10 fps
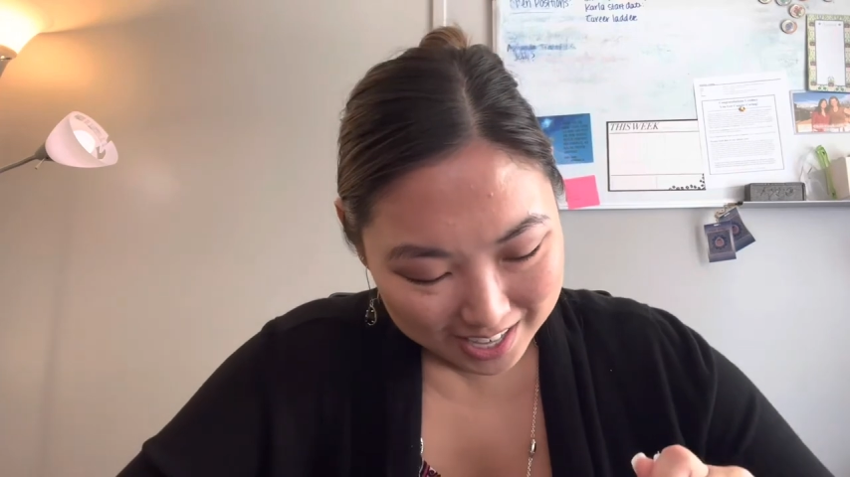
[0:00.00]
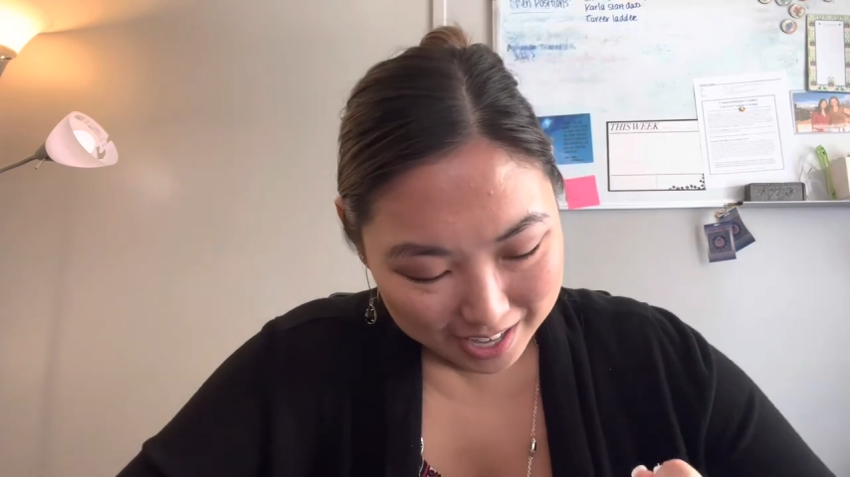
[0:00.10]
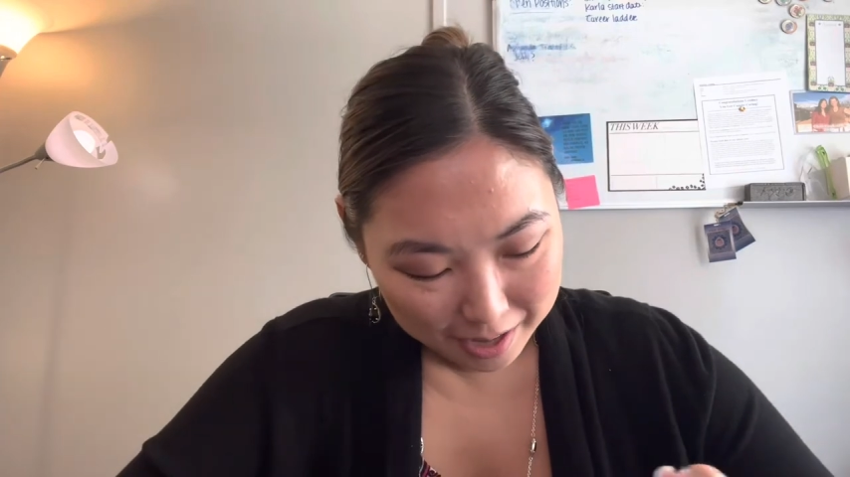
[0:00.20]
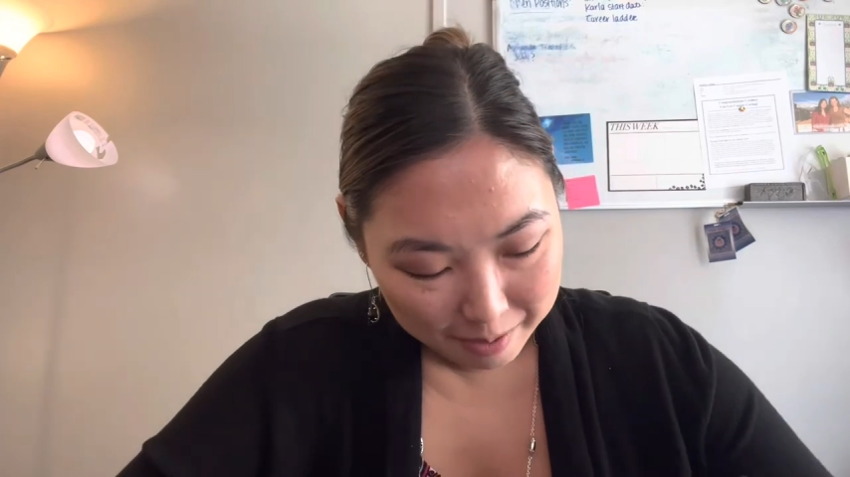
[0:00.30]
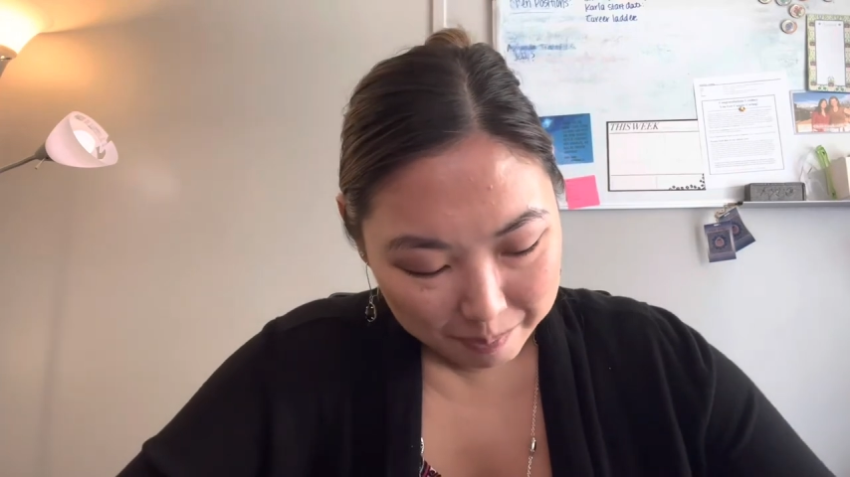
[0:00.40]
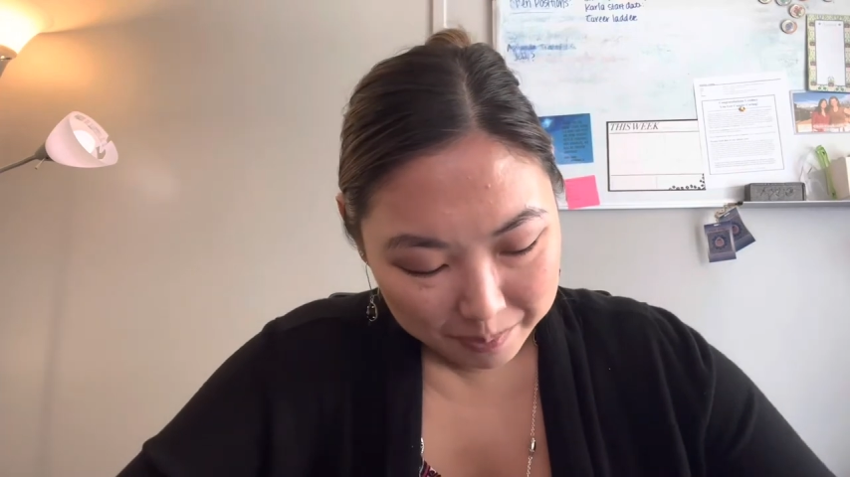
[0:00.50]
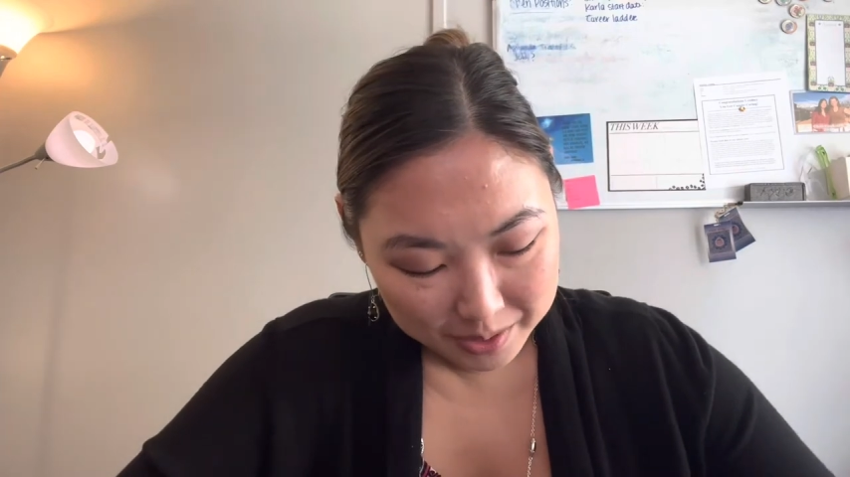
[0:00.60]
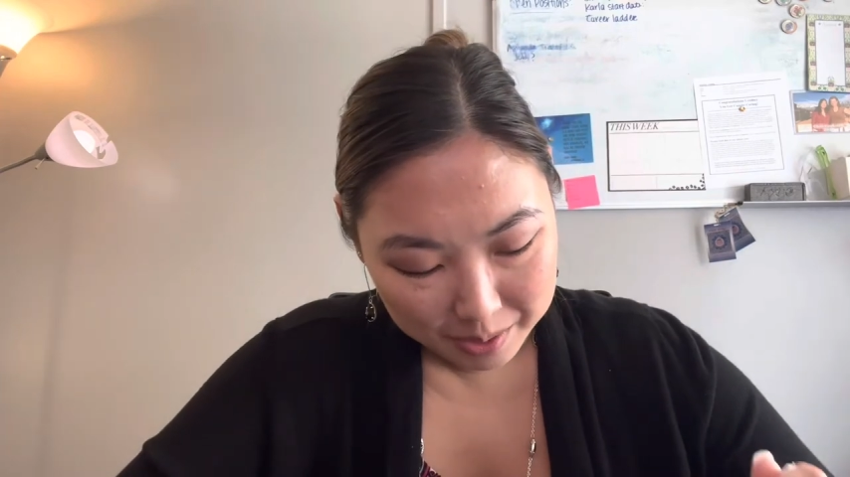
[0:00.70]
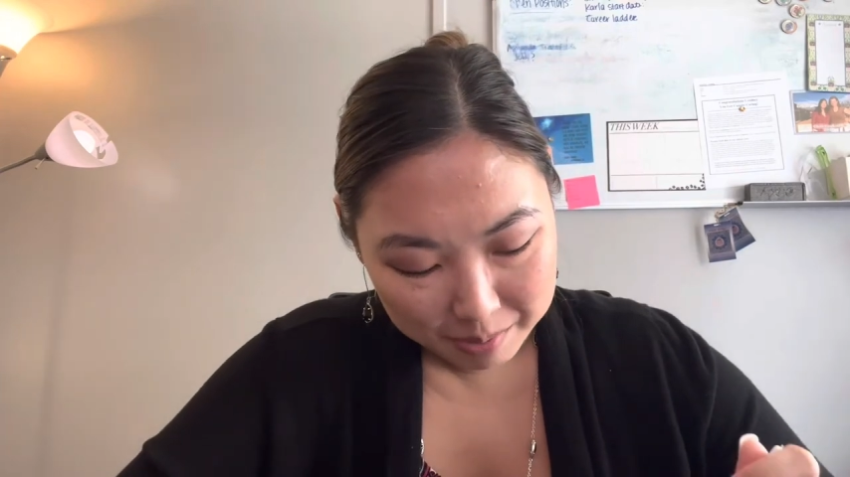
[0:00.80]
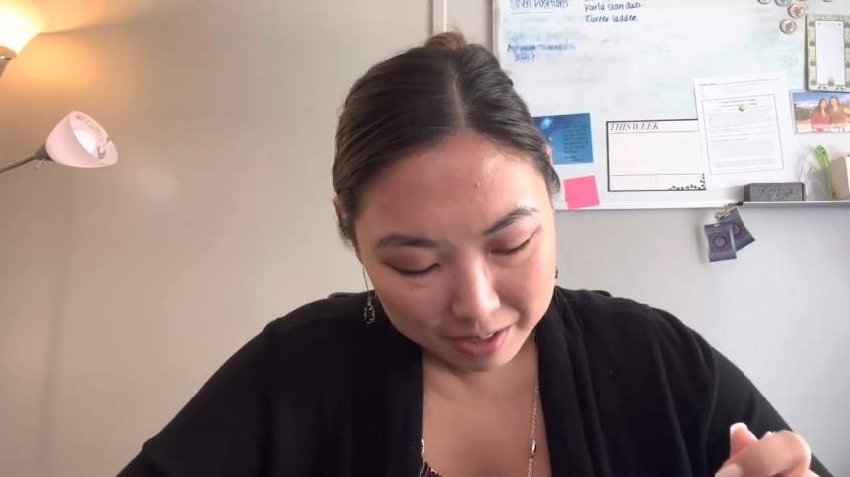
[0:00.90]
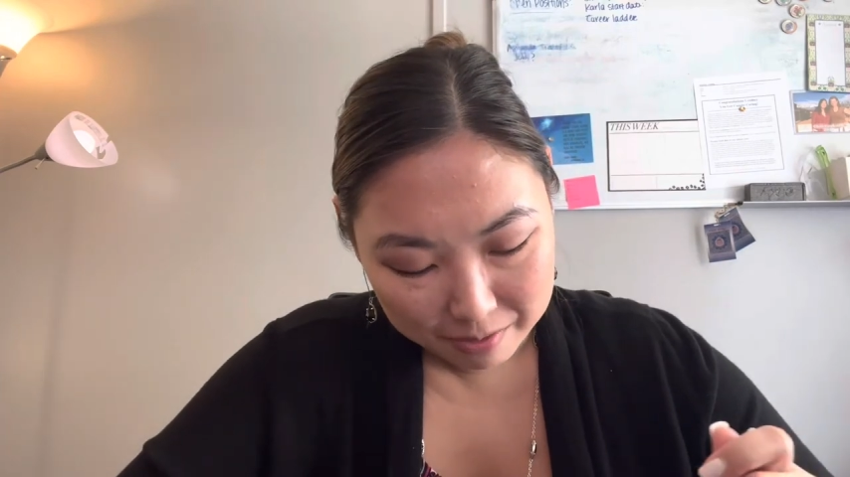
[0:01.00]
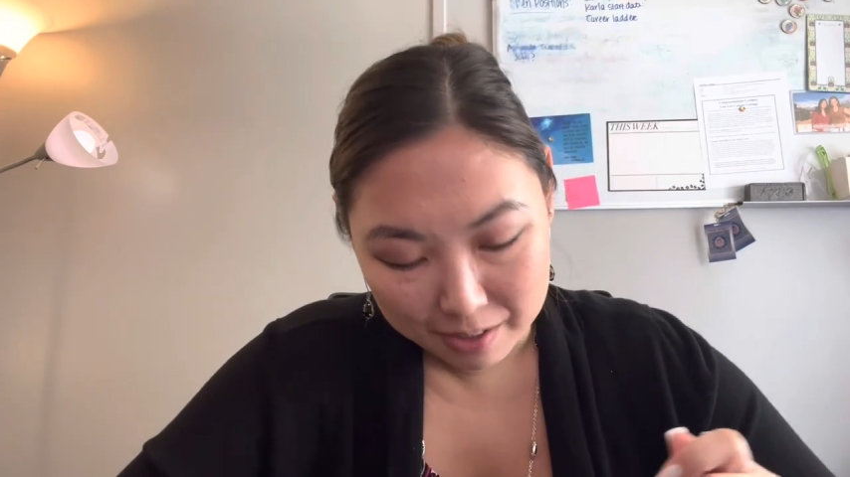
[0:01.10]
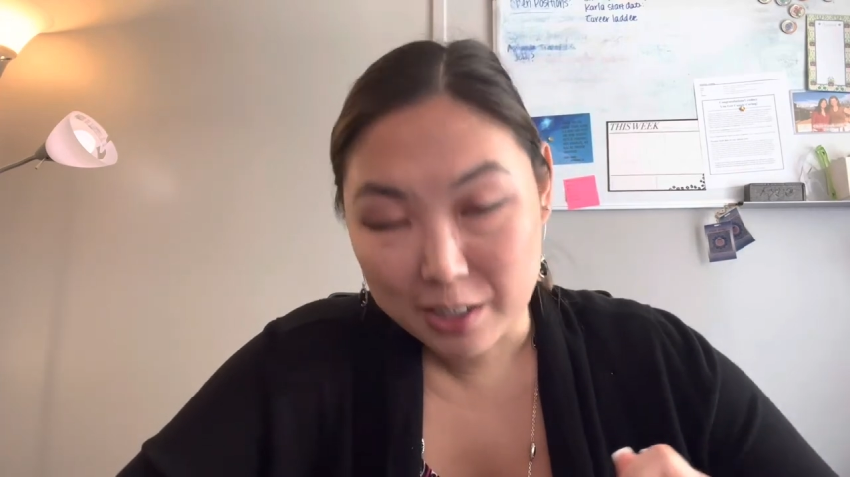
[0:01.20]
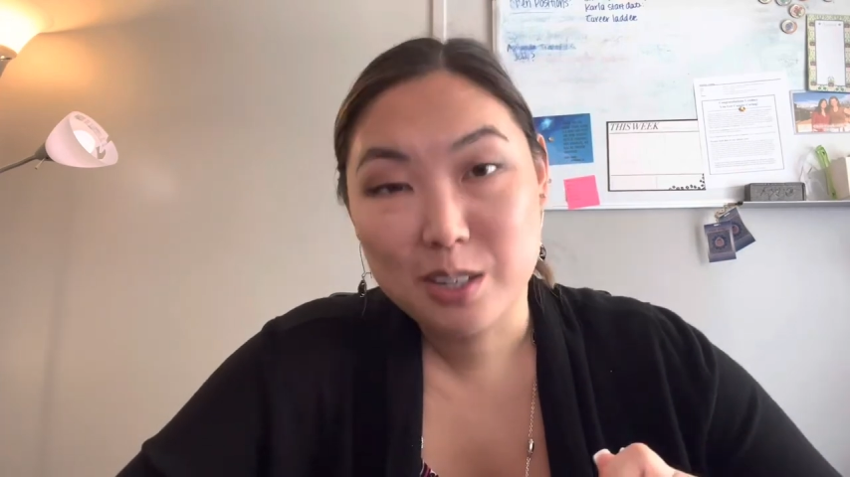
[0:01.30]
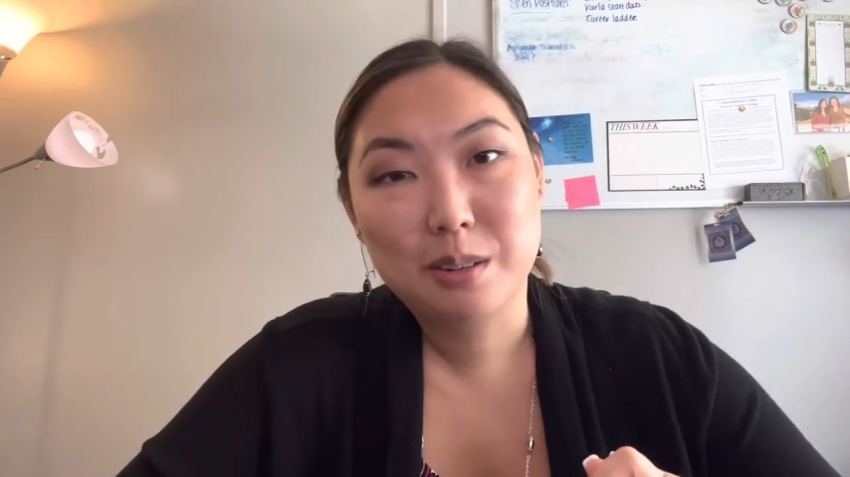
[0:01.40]
So I'm gonna
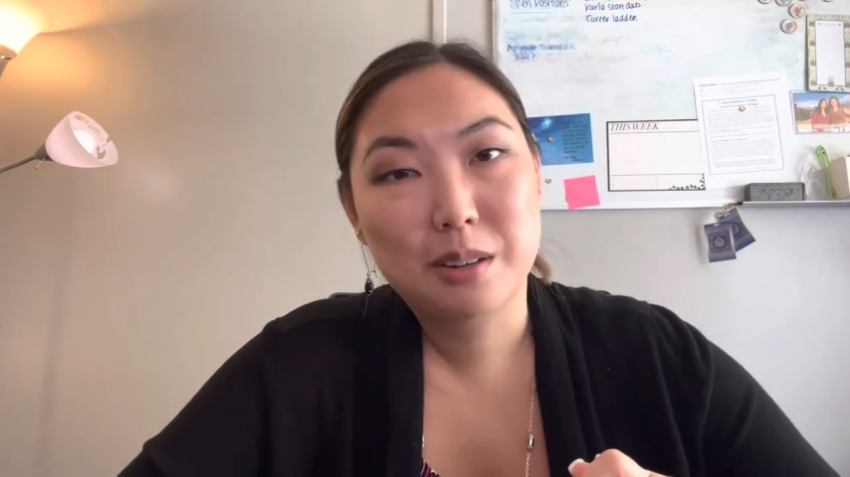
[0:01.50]
finish